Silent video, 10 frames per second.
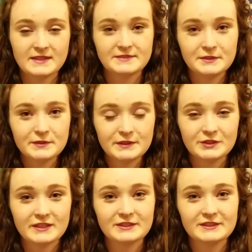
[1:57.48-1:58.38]
A few
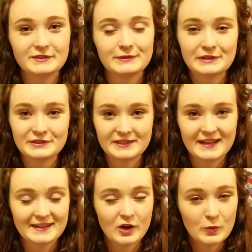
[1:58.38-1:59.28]
suggestions for learning
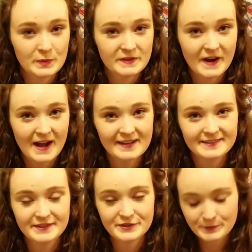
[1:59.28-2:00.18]
how to open your eyes
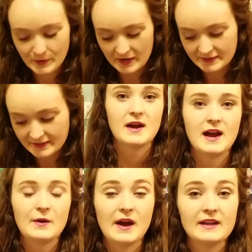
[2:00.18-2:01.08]
underwater.
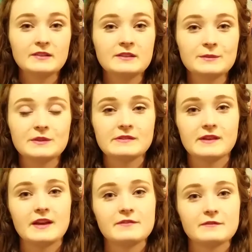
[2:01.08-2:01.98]
How I learned was
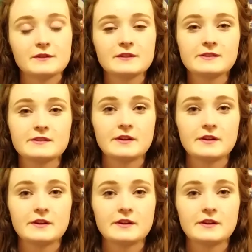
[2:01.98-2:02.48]
I first